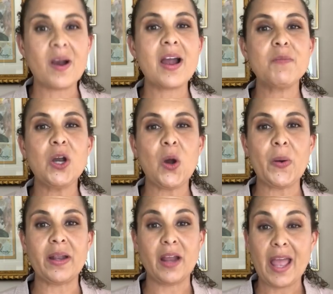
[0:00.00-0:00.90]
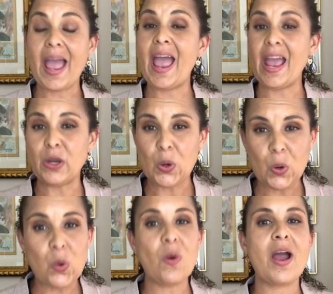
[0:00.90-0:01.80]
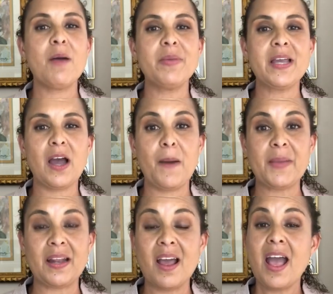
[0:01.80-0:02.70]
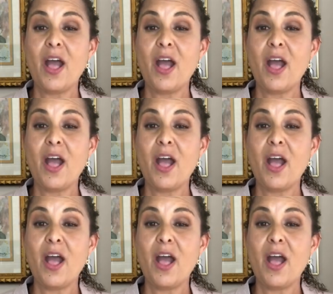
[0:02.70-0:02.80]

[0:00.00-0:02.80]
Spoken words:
I'm going and who I am becoming,